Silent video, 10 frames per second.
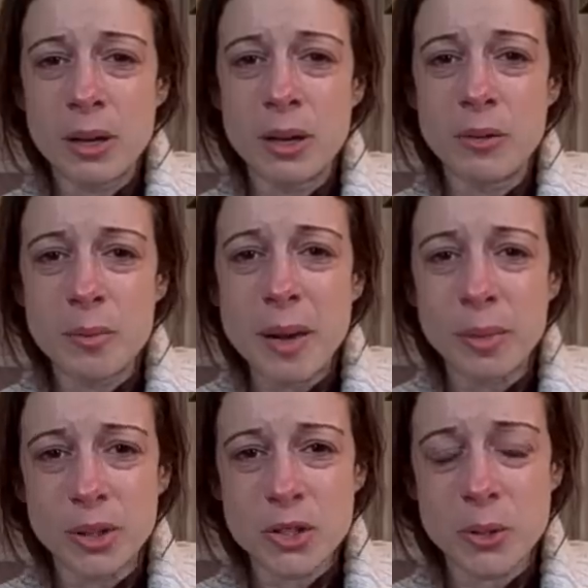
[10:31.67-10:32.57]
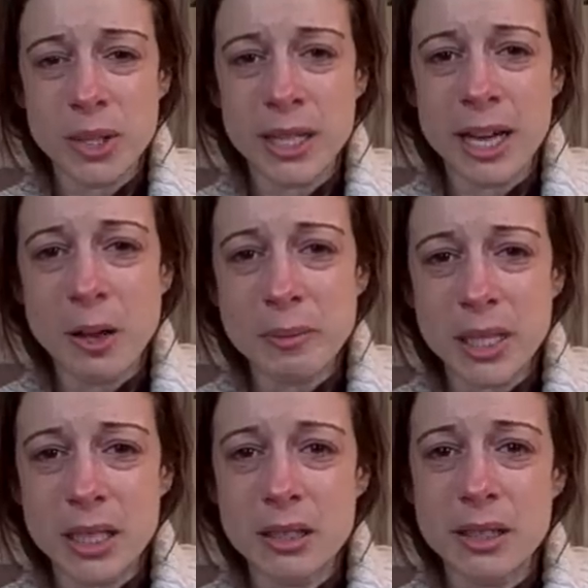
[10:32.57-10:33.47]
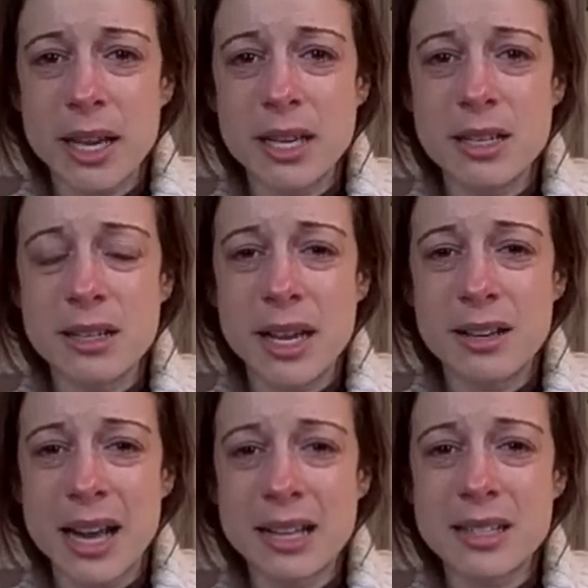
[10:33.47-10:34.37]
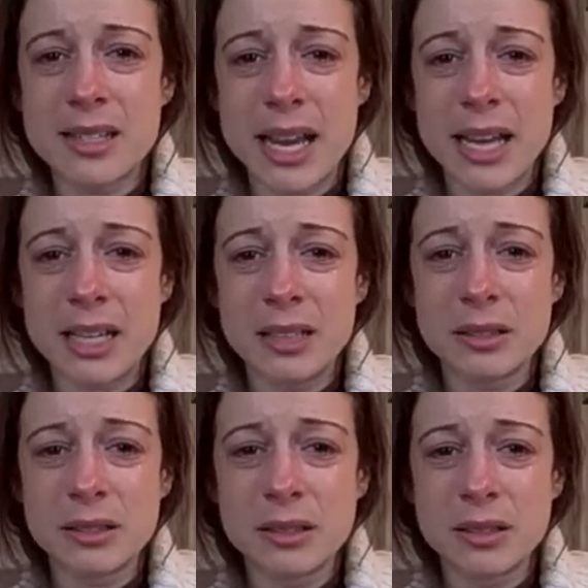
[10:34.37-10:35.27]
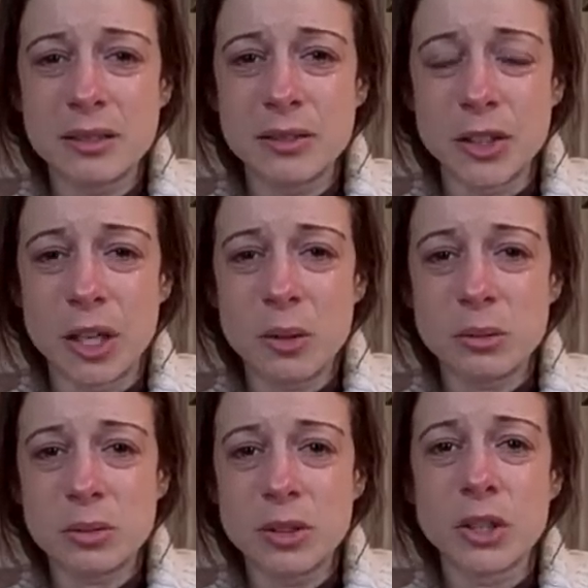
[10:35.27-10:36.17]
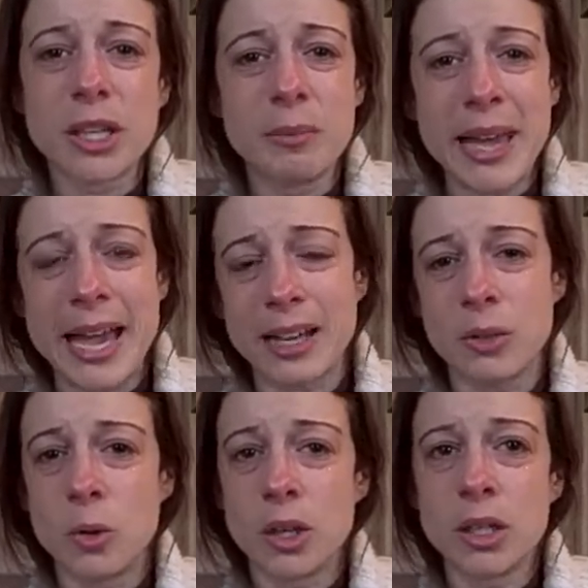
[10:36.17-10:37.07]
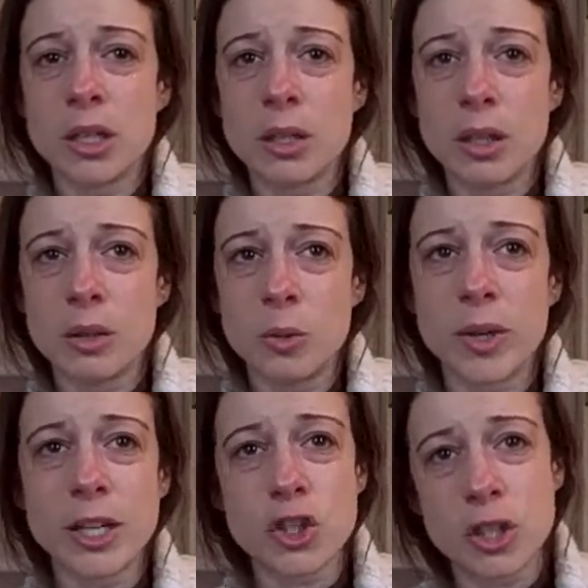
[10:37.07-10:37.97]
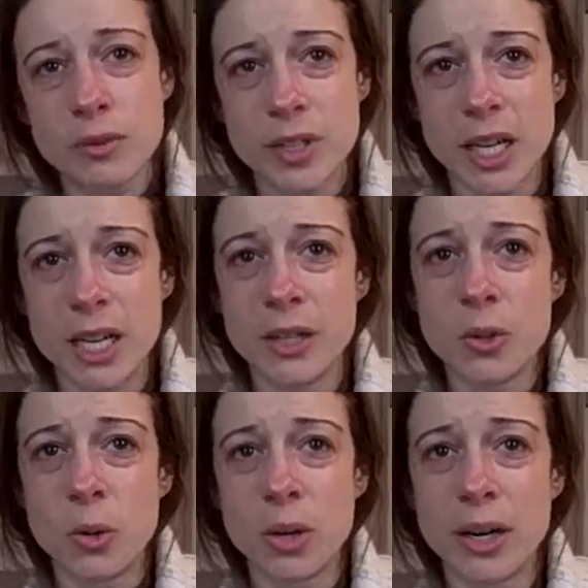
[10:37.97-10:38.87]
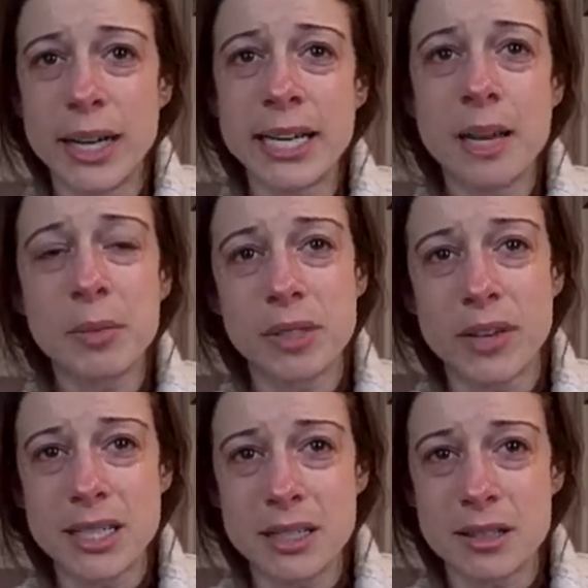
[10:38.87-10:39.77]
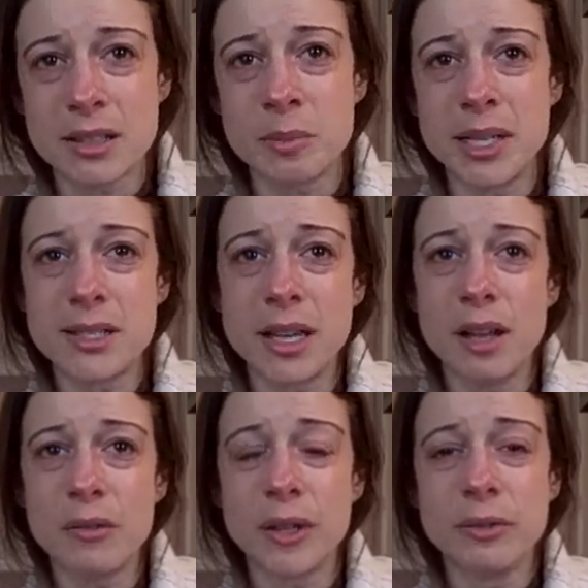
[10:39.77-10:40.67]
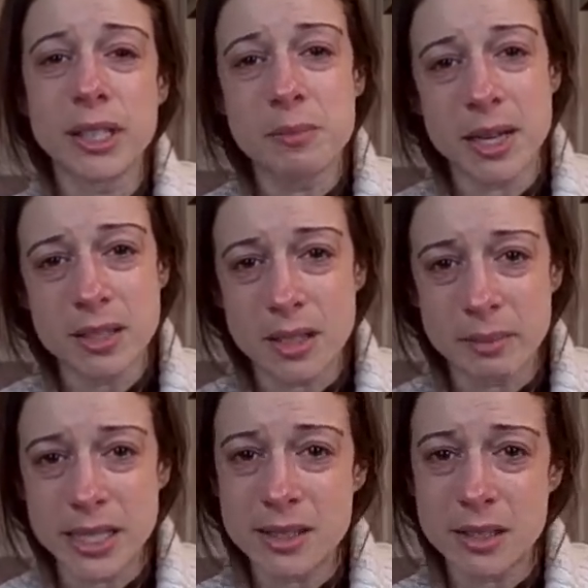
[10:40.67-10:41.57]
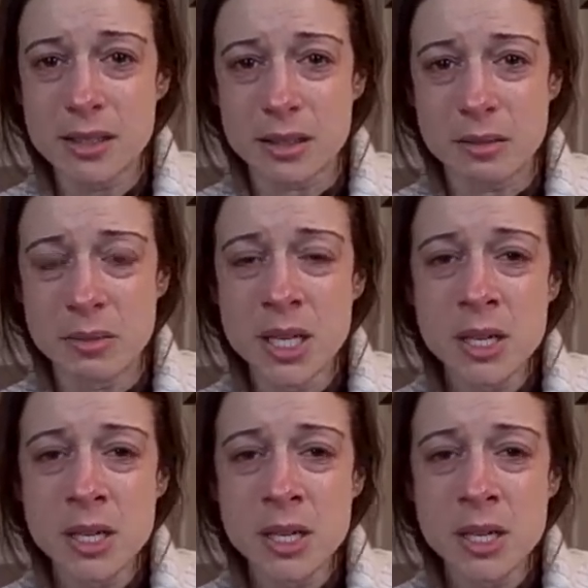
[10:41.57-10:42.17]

remember so it can help me and not say, looking back or what I should have done or I can't believe I did this to myself. I really messed up my system,